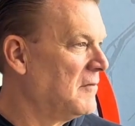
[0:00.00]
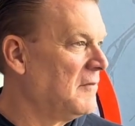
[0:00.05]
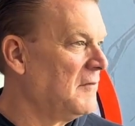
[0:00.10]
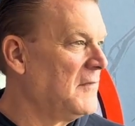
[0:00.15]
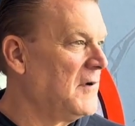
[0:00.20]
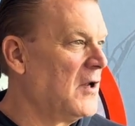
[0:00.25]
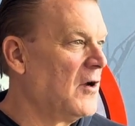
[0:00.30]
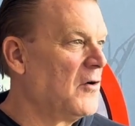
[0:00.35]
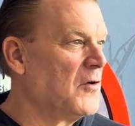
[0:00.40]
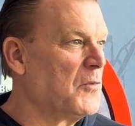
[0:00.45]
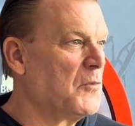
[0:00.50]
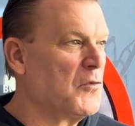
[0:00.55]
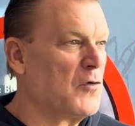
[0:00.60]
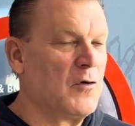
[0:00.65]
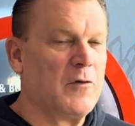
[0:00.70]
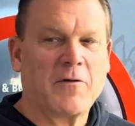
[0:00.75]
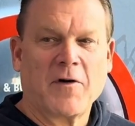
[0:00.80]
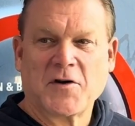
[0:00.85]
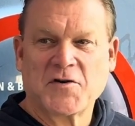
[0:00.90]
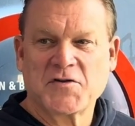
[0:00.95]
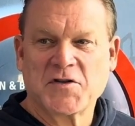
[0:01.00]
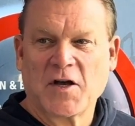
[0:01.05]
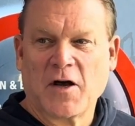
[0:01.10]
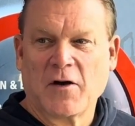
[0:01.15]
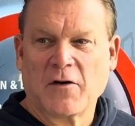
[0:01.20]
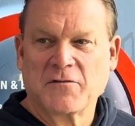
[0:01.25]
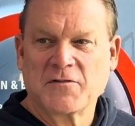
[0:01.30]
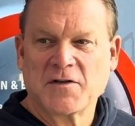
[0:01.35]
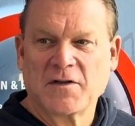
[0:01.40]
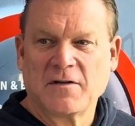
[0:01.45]
you know, to prove
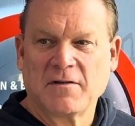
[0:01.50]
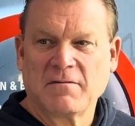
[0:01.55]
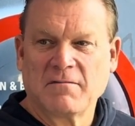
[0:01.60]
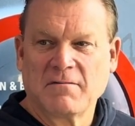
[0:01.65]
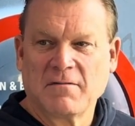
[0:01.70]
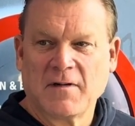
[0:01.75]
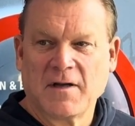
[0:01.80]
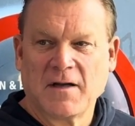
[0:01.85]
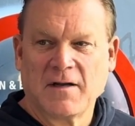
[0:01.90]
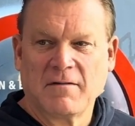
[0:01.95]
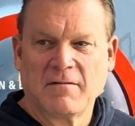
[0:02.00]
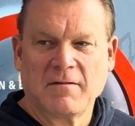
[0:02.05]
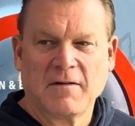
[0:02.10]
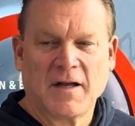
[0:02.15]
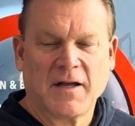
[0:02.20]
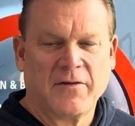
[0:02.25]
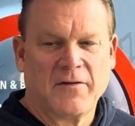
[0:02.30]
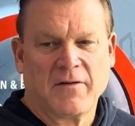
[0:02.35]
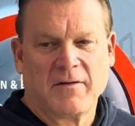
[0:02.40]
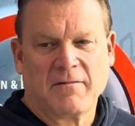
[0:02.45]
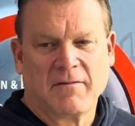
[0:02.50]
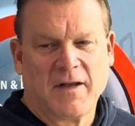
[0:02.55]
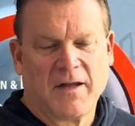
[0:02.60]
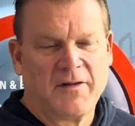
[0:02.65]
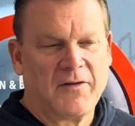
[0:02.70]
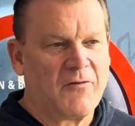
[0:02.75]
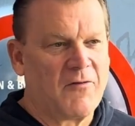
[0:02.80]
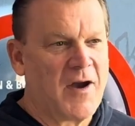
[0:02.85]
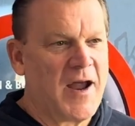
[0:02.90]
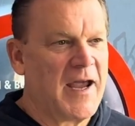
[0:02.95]
ourselves in
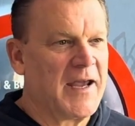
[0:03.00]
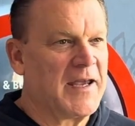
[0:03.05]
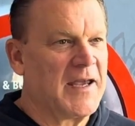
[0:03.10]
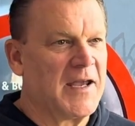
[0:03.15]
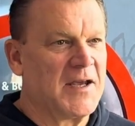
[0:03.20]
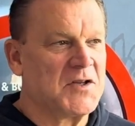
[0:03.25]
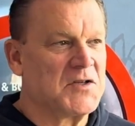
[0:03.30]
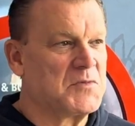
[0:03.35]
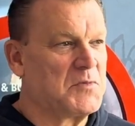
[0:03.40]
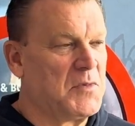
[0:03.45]
the rankings.